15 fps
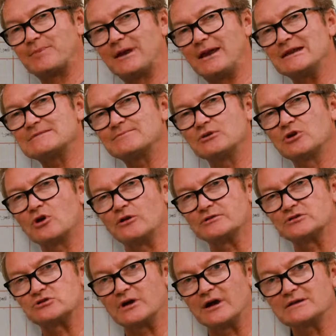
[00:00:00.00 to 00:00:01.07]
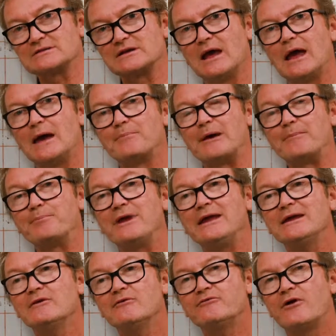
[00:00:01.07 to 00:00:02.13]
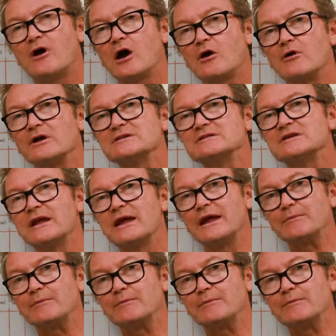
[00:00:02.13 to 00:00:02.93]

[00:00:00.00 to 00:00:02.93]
plasmid constructs, but being a virus,